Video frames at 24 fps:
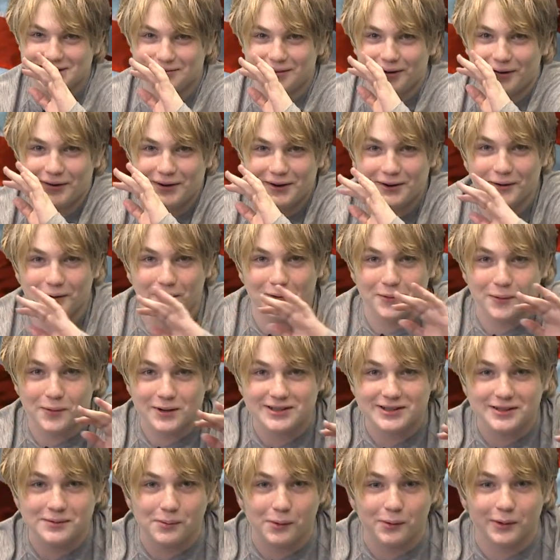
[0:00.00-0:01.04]
very own
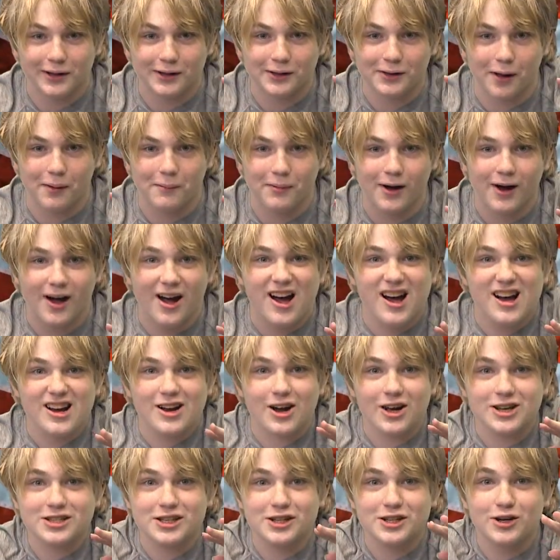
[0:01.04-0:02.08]
whistleblowing club,
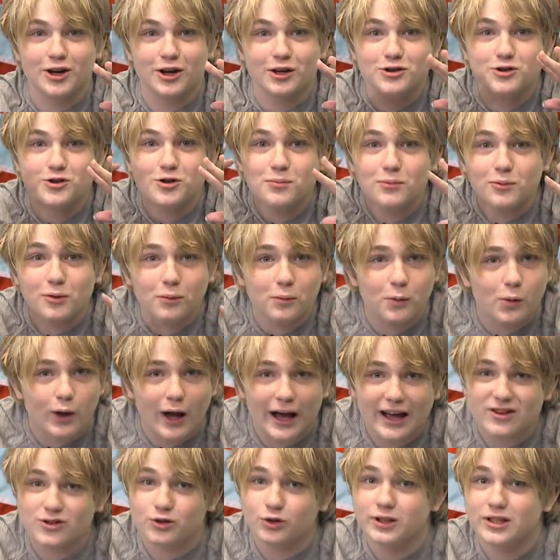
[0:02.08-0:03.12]
causing innumerable
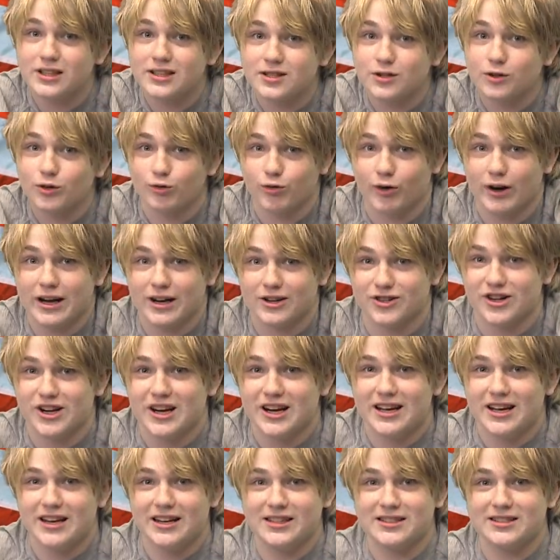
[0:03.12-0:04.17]
casualties in a rage.
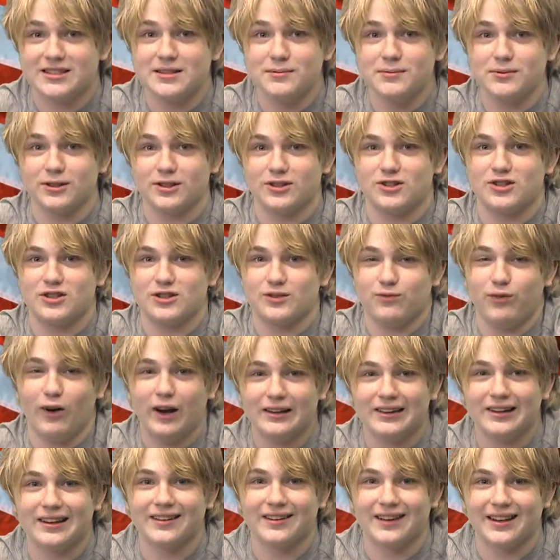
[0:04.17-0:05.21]
It seems like she is
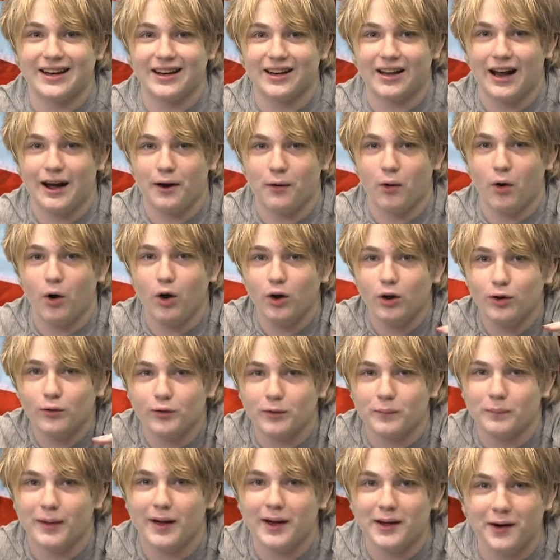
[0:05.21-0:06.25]
finally letting out all of
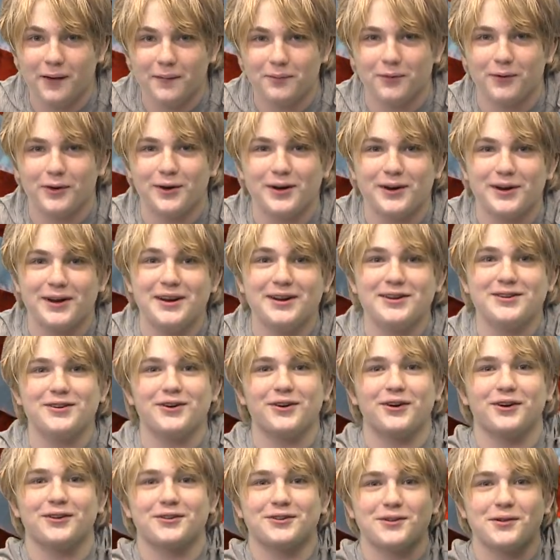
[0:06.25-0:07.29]
her pent-up
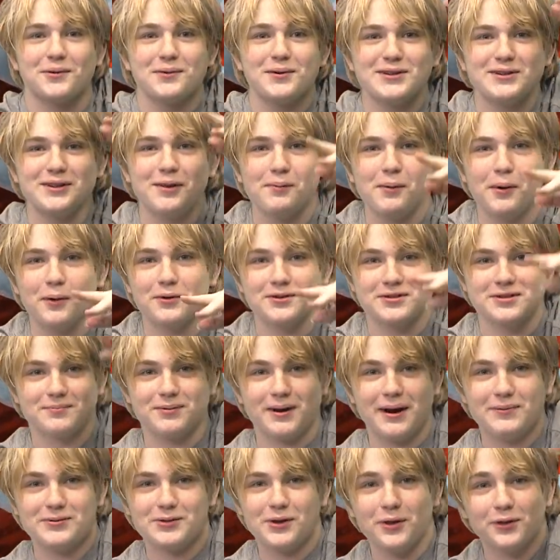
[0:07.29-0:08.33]
anger onto the whistleblowers and
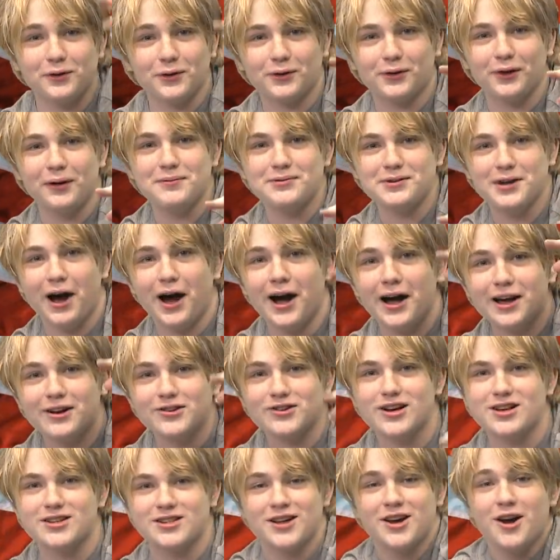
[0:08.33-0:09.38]
perhaps other clubs at
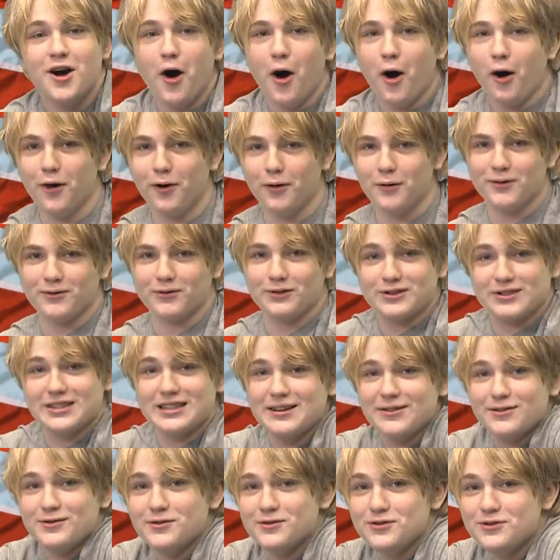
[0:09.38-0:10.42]
IHS, although we've
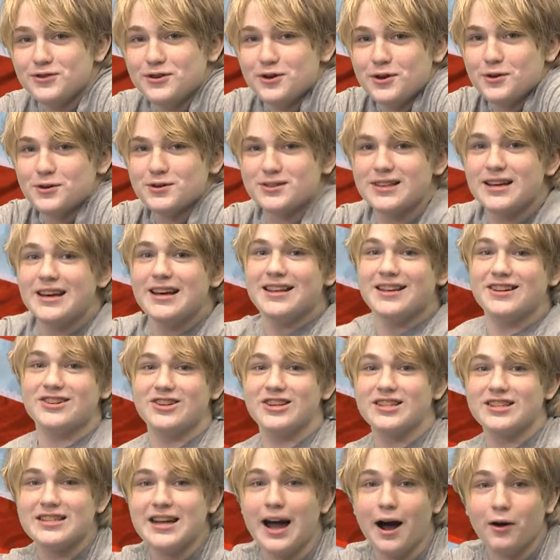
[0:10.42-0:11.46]
received news that
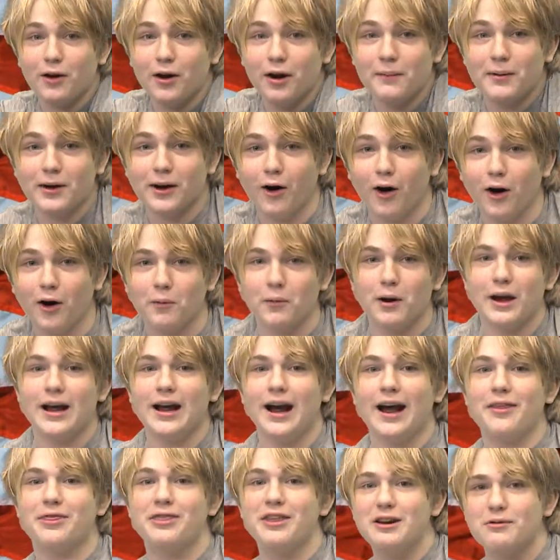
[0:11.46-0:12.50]
she is now coming our way.
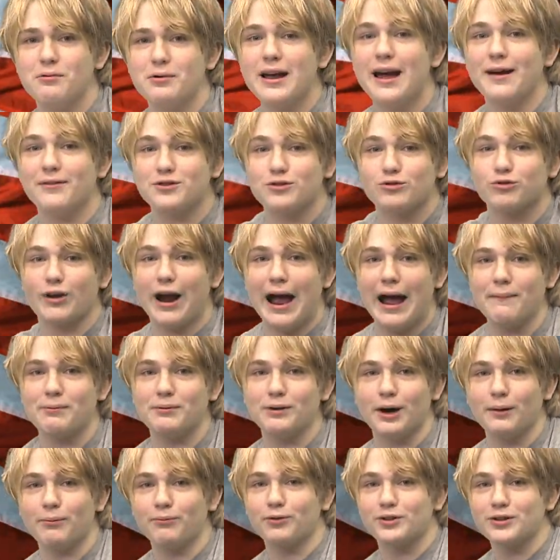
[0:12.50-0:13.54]
I think we have to wrap
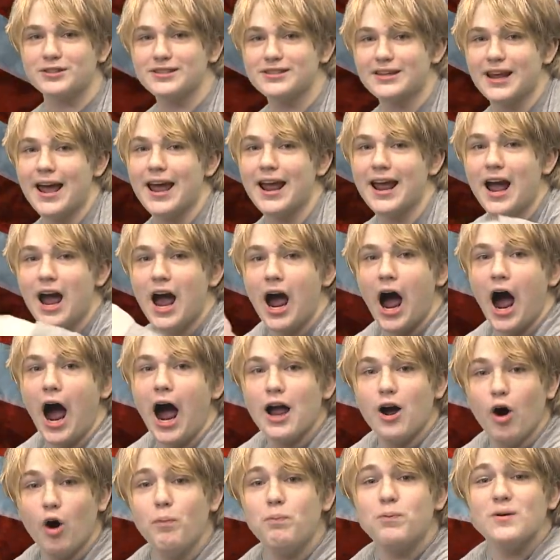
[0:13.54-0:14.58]
it up for today. I
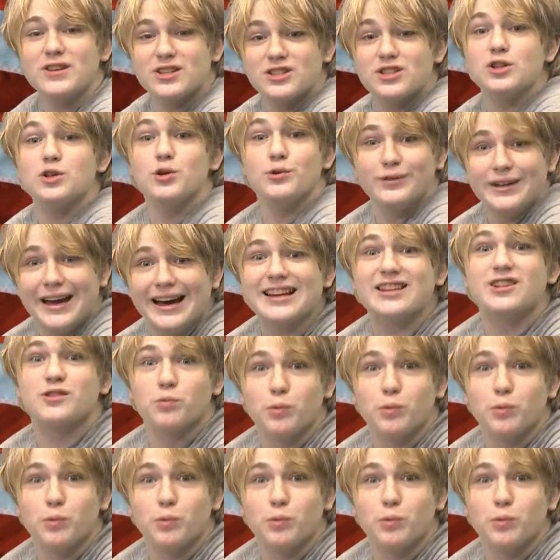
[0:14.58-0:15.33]
hope we see you next